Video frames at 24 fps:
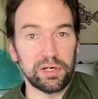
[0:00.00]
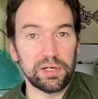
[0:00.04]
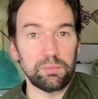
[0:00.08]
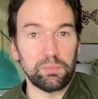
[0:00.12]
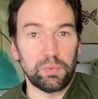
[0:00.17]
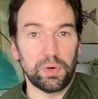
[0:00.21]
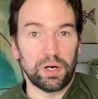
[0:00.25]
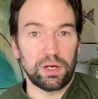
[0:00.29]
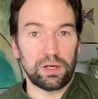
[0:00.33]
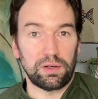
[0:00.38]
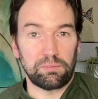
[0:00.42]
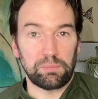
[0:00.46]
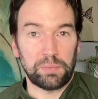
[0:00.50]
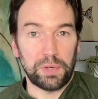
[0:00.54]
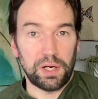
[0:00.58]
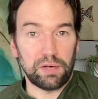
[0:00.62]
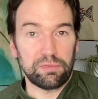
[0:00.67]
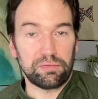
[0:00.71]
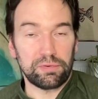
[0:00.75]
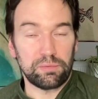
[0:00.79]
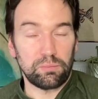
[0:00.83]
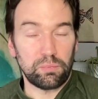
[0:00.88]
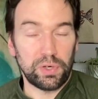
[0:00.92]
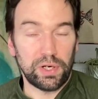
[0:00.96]

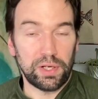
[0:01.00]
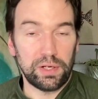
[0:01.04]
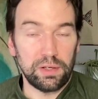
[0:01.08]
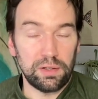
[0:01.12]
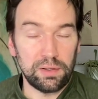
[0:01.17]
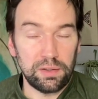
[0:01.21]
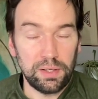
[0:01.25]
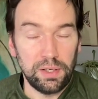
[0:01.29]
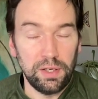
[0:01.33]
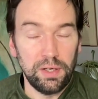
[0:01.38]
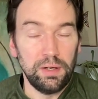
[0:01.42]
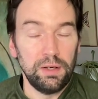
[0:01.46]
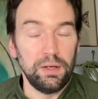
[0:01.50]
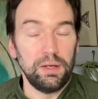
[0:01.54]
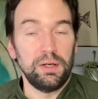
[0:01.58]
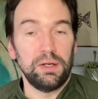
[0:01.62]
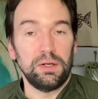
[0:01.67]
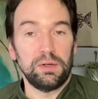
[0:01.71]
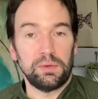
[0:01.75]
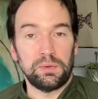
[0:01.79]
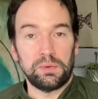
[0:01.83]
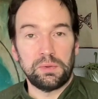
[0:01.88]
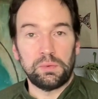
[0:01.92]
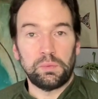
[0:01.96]
Bronfenbrenner
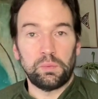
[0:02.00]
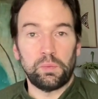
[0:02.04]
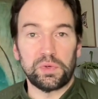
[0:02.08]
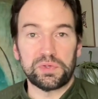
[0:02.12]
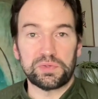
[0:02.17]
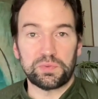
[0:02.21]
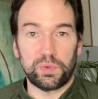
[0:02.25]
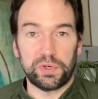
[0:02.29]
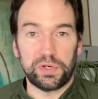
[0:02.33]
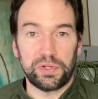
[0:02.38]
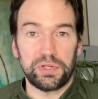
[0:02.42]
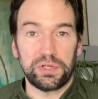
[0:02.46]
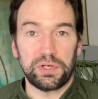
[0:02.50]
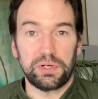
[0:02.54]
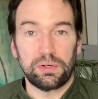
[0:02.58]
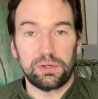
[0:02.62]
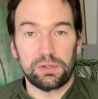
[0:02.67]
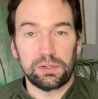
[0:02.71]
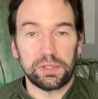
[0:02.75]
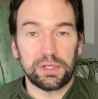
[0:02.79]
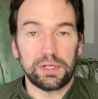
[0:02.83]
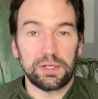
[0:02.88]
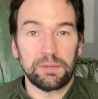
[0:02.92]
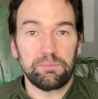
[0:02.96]
was one of the
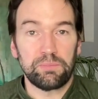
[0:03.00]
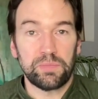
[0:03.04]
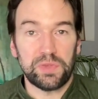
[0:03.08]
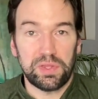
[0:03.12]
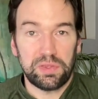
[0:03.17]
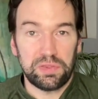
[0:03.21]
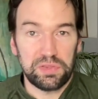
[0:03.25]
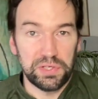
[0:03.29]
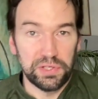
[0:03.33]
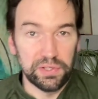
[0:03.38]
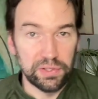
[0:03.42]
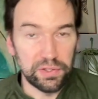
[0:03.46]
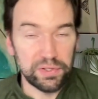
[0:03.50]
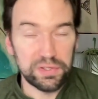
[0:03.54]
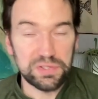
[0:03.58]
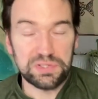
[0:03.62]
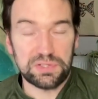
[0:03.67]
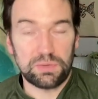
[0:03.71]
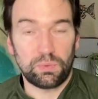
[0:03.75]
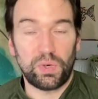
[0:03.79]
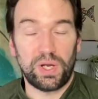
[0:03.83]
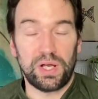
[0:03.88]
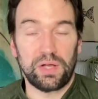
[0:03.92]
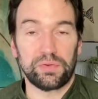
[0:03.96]
early theorists
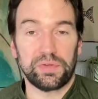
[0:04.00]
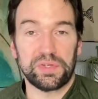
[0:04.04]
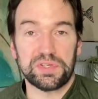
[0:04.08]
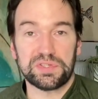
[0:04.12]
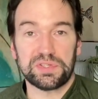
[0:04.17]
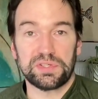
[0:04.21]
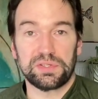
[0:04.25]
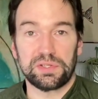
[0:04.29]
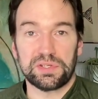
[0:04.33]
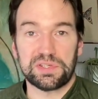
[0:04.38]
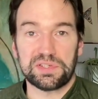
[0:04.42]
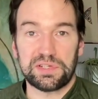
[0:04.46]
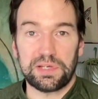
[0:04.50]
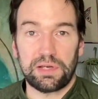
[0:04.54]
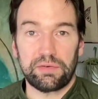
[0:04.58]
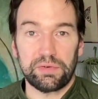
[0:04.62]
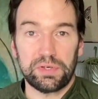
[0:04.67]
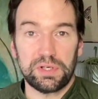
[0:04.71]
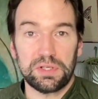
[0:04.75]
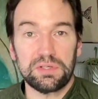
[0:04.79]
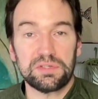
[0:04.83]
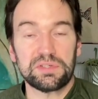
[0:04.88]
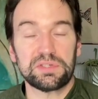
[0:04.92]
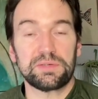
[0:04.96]
around this in the
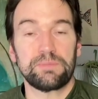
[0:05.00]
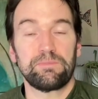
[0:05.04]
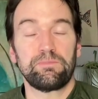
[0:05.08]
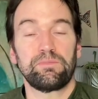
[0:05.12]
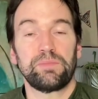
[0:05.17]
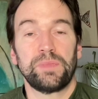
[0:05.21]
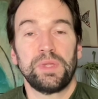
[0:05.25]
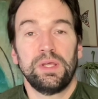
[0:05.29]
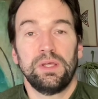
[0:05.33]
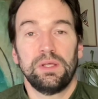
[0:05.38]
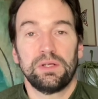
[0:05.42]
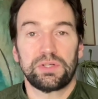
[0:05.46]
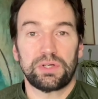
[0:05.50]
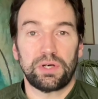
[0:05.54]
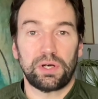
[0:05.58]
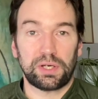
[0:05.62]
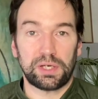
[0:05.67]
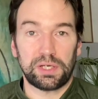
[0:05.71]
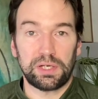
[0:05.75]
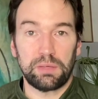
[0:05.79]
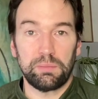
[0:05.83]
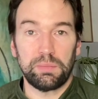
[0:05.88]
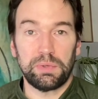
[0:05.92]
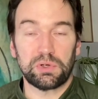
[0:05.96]
70s,
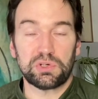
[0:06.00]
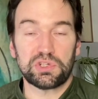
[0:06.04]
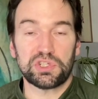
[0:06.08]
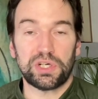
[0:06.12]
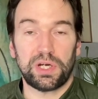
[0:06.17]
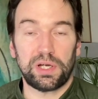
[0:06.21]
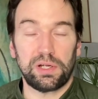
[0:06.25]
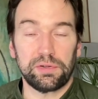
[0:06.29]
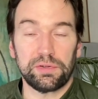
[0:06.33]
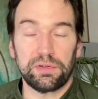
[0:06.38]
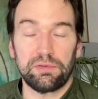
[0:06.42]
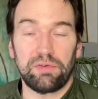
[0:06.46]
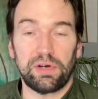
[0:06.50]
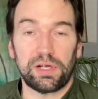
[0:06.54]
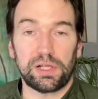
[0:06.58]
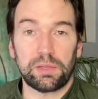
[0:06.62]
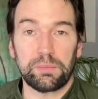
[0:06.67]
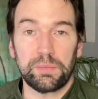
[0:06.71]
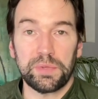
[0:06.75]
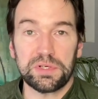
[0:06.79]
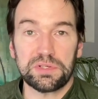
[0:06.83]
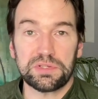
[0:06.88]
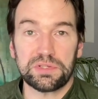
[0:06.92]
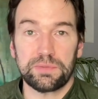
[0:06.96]
talking about child
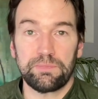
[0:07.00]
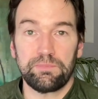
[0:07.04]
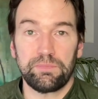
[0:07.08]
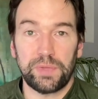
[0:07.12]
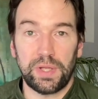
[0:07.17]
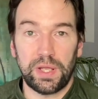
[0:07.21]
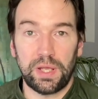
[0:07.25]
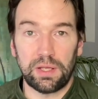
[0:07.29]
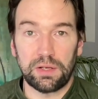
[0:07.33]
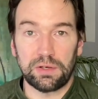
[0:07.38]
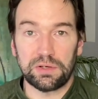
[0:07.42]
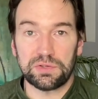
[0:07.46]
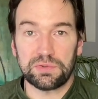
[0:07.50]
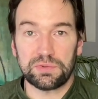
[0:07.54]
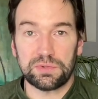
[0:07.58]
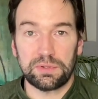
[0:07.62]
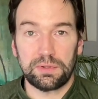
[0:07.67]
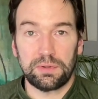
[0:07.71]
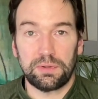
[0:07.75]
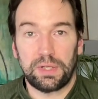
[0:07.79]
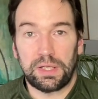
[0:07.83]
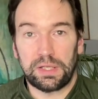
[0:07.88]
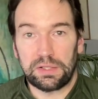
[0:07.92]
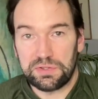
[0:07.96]
development and
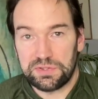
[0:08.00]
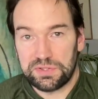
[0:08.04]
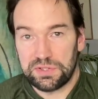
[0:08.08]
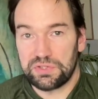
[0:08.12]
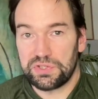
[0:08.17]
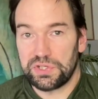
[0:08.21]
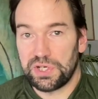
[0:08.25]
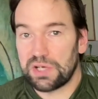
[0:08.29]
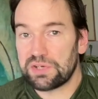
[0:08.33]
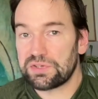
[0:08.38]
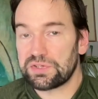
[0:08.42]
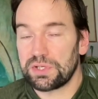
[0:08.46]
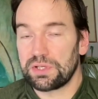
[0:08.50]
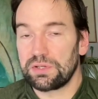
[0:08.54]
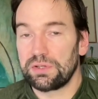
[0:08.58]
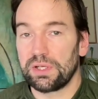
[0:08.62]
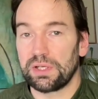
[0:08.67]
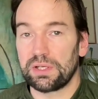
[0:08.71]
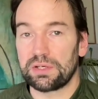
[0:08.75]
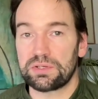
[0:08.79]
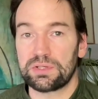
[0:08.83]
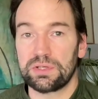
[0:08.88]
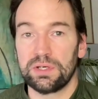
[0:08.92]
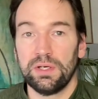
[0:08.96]
suggesting
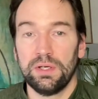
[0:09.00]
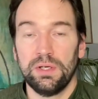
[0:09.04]
that